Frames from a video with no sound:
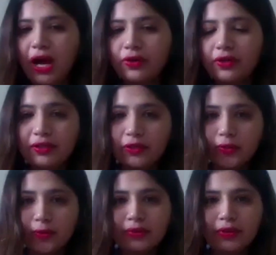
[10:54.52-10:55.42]
how did
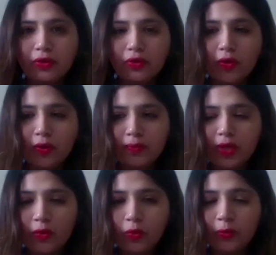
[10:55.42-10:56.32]
you you know
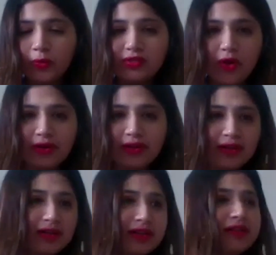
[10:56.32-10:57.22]
what was your
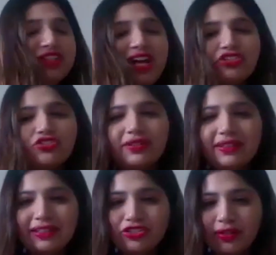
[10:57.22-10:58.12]
uh, reaction
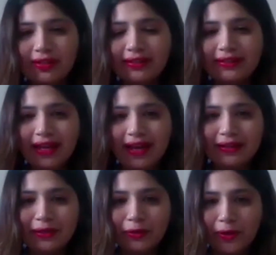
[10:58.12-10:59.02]
initially
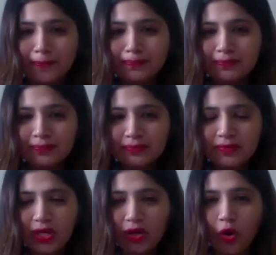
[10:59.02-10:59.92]
and you know uh,